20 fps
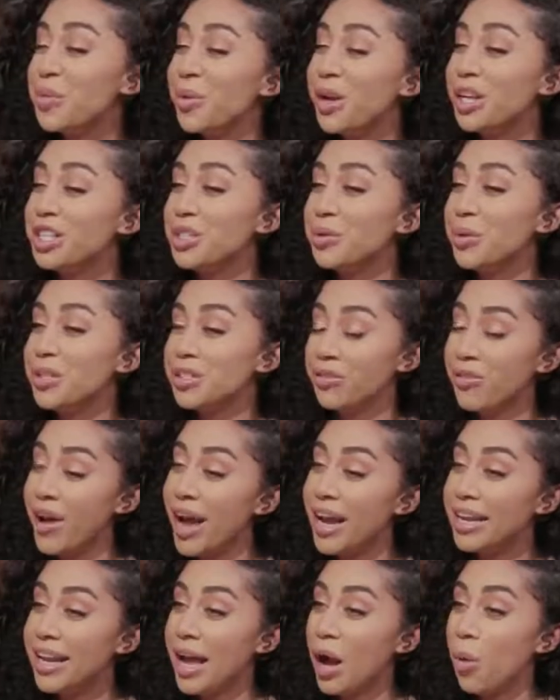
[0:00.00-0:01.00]
thing you want to do is
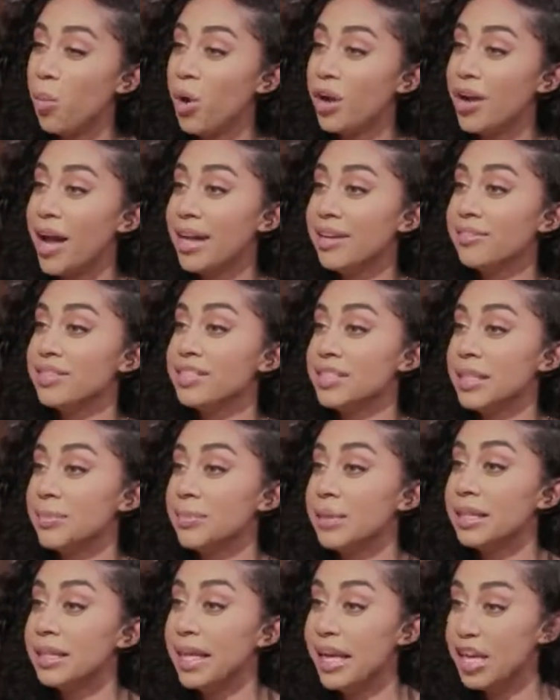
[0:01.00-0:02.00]
find out what kind of
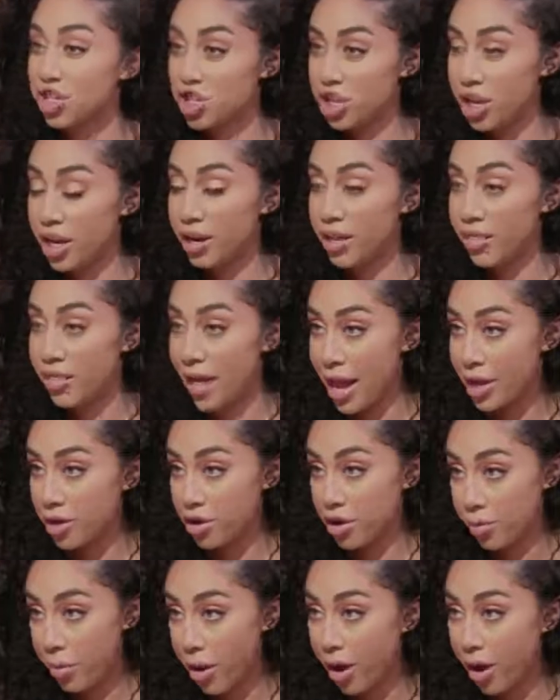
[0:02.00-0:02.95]
stimulation that your